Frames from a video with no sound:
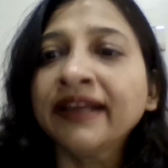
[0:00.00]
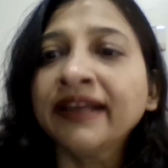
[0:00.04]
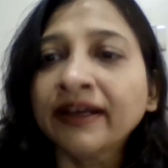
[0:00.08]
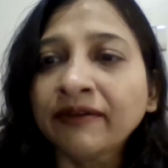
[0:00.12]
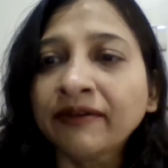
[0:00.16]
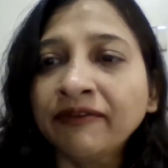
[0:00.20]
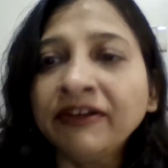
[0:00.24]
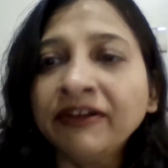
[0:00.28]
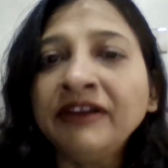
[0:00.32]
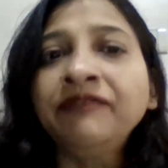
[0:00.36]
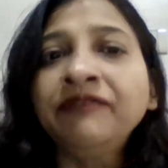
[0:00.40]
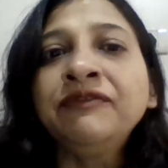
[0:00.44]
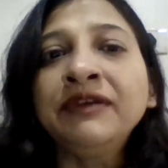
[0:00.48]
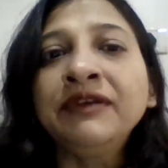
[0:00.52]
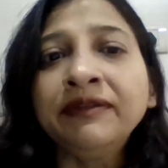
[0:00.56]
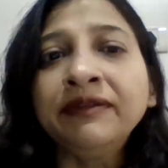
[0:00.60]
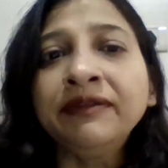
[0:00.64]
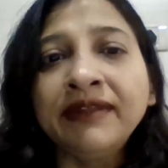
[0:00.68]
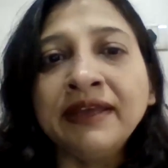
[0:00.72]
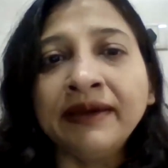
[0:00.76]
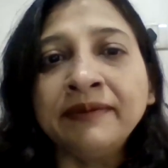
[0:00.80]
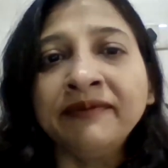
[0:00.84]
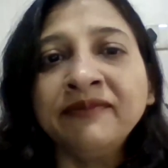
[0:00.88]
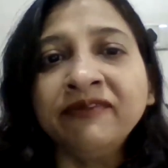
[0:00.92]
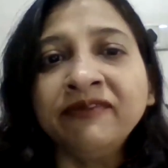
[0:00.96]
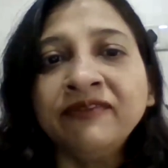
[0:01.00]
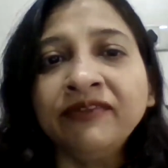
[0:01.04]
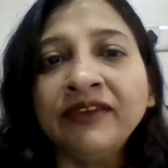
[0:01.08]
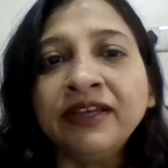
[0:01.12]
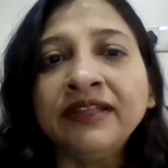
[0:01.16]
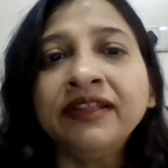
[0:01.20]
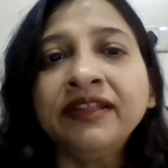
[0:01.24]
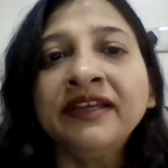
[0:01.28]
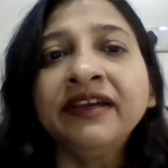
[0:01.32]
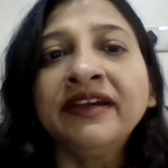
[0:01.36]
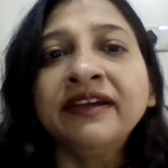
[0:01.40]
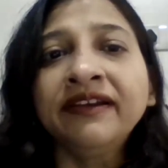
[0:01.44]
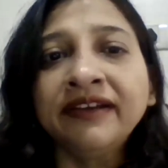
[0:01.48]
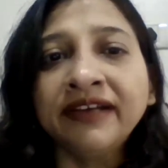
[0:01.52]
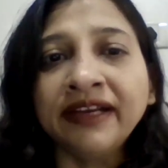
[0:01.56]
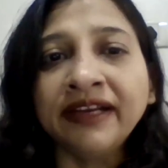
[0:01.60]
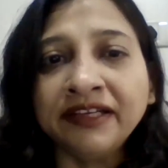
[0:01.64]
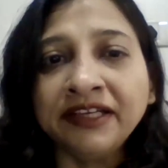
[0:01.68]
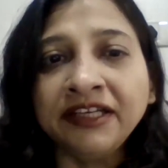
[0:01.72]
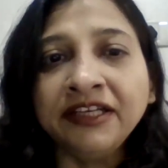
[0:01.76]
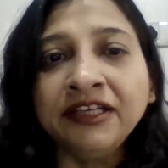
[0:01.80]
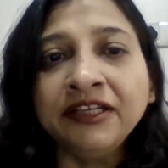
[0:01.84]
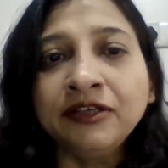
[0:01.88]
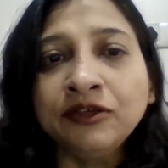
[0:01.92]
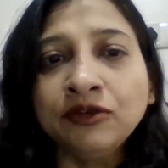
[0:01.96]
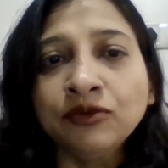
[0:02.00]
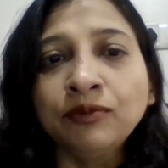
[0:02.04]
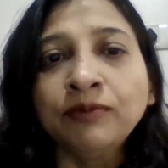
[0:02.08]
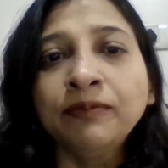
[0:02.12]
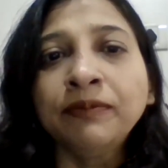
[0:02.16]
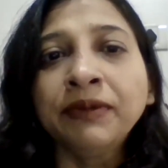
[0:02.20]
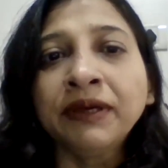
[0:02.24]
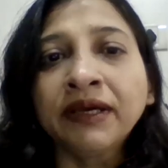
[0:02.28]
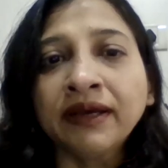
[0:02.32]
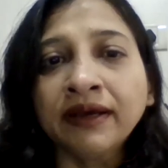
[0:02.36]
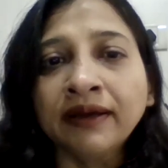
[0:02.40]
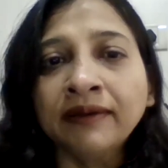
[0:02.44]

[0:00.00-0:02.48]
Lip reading: are equipped with them when they are ready to